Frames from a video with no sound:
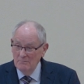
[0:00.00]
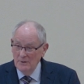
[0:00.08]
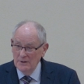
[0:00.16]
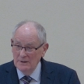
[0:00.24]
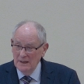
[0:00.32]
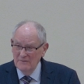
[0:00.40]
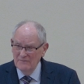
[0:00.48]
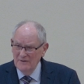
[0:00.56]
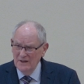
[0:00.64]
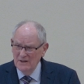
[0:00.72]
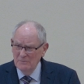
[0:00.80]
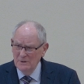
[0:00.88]
But
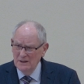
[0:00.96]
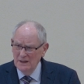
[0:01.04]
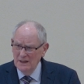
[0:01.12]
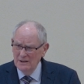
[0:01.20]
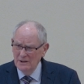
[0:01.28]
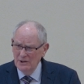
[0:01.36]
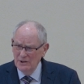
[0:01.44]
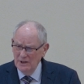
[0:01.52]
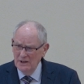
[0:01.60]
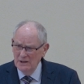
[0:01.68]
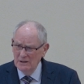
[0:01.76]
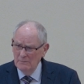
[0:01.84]
that father began to
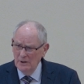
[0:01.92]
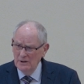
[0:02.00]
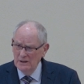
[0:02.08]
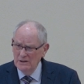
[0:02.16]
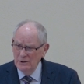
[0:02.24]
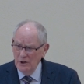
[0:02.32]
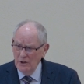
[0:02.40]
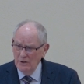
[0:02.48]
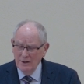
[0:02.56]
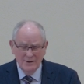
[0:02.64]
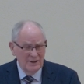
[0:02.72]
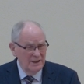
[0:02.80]
think about
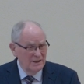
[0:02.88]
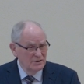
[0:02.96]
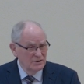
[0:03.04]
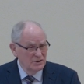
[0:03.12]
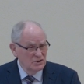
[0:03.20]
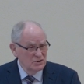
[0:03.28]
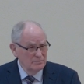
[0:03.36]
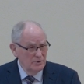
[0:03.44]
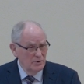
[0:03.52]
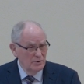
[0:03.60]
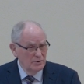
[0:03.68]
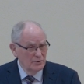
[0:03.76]
eternal things and
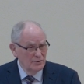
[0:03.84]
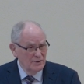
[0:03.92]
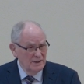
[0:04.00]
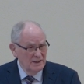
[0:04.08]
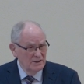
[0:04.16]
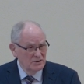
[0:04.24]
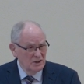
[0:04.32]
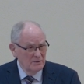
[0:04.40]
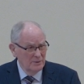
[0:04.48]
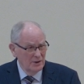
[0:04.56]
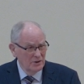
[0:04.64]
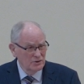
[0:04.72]
spiritual things
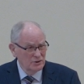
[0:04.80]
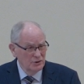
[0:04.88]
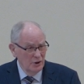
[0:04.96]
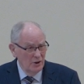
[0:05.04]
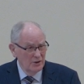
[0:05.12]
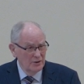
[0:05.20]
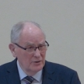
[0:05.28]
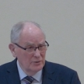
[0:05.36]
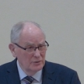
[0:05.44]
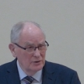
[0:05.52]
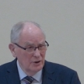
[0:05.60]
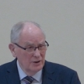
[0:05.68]
and about his daughter
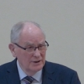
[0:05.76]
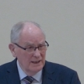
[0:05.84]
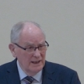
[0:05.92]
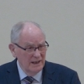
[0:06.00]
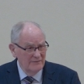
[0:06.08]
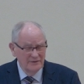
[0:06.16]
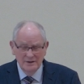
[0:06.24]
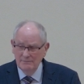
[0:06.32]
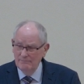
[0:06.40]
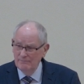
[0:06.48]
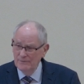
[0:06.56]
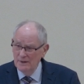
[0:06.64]
who had gone to heaven.
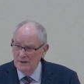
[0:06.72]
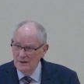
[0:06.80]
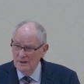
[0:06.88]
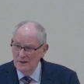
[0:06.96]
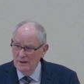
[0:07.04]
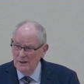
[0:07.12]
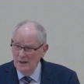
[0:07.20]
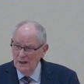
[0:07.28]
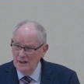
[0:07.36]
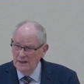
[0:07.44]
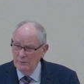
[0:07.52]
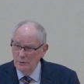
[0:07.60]

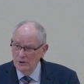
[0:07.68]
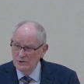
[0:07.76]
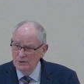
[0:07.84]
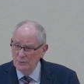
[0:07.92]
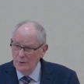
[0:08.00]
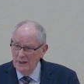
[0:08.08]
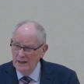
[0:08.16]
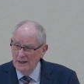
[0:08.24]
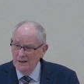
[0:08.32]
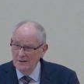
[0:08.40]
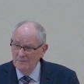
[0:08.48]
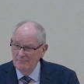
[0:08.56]
And he wasn't
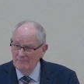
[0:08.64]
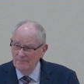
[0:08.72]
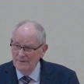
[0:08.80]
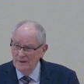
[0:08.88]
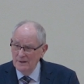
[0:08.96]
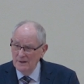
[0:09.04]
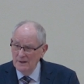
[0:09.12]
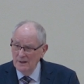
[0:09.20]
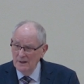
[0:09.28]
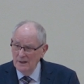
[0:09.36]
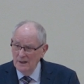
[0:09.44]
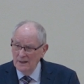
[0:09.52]
ready.
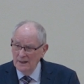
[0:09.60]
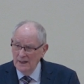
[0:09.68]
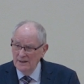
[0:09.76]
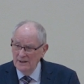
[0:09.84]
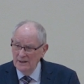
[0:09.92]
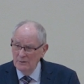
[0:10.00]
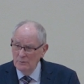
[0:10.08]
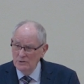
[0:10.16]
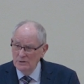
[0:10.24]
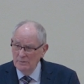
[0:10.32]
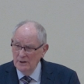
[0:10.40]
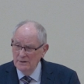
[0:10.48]
And I think it
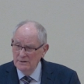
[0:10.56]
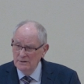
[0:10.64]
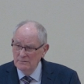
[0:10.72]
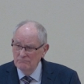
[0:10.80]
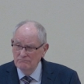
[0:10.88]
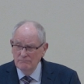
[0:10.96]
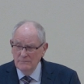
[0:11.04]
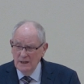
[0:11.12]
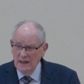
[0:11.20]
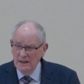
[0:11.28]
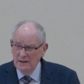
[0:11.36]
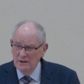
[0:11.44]
was about
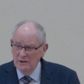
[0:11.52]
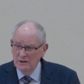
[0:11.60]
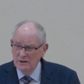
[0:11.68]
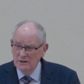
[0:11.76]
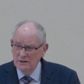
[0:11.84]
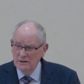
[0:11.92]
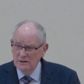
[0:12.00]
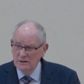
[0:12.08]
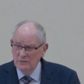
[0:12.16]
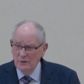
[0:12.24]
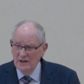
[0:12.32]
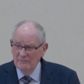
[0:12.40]
nine,
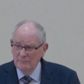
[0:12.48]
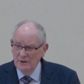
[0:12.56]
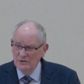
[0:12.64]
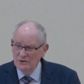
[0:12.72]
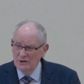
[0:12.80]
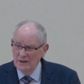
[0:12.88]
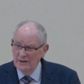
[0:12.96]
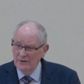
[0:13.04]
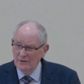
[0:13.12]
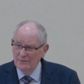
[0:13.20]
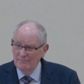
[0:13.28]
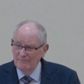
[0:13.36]
twelve months
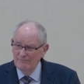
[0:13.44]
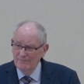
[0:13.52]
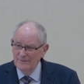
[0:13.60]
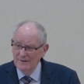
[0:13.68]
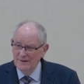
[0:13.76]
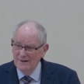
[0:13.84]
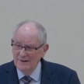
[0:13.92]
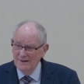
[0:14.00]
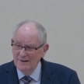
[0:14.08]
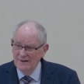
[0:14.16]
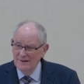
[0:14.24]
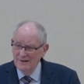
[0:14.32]
later,
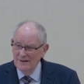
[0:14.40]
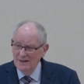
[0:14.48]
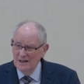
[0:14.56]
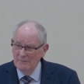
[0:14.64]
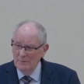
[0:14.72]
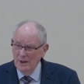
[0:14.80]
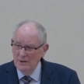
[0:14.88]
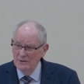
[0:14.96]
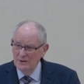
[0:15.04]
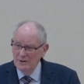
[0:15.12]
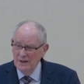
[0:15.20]
he bowed the